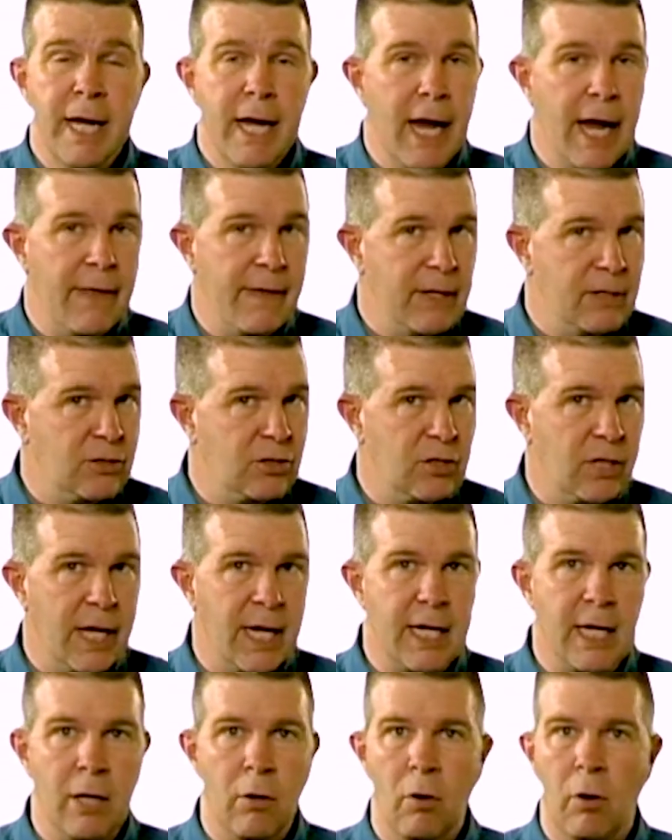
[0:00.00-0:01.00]
and then
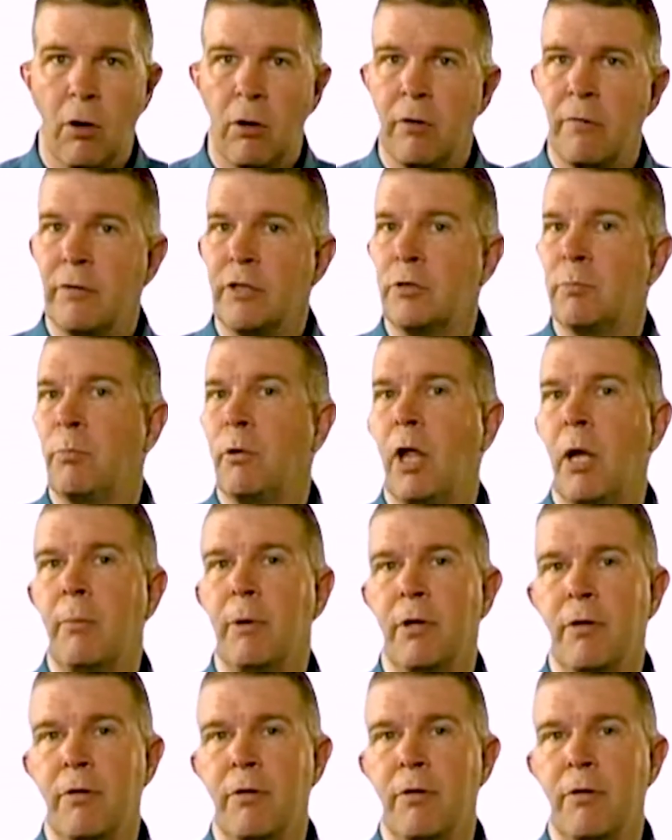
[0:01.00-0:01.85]
snaking all of this plumbing